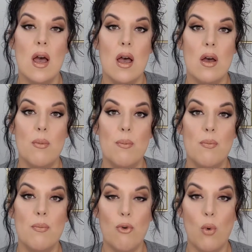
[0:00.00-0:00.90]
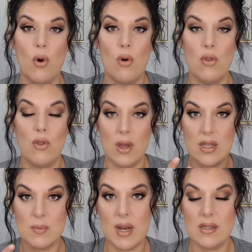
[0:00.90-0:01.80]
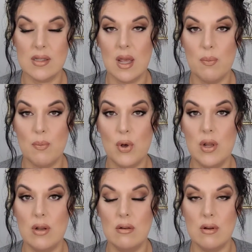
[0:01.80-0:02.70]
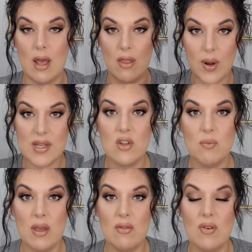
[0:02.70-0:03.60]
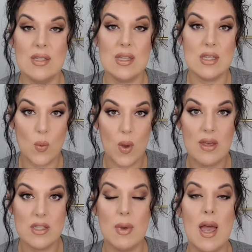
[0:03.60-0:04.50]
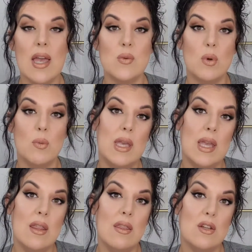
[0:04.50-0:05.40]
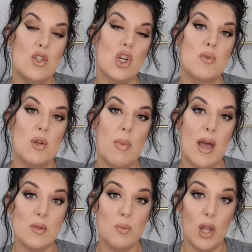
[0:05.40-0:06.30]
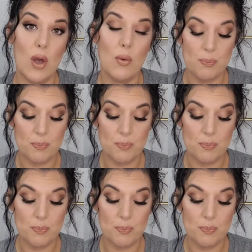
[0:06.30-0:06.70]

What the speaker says: for the cosmetics that I put on the rest of my face as well as my eyes will be in the description box below.